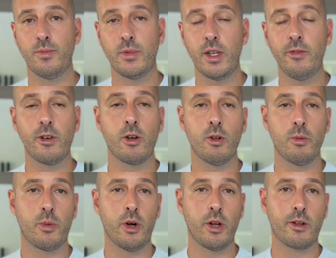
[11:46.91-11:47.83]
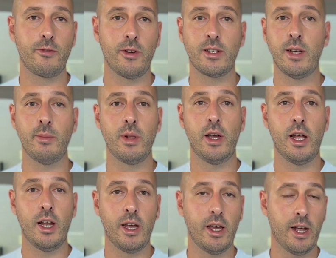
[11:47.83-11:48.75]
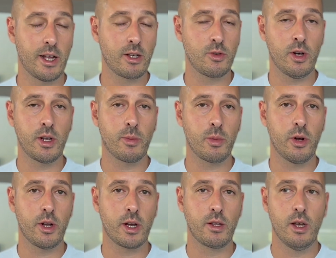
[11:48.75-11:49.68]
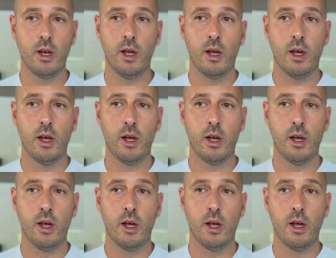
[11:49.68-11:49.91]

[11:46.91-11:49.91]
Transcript: difficult product, for example, electronic product,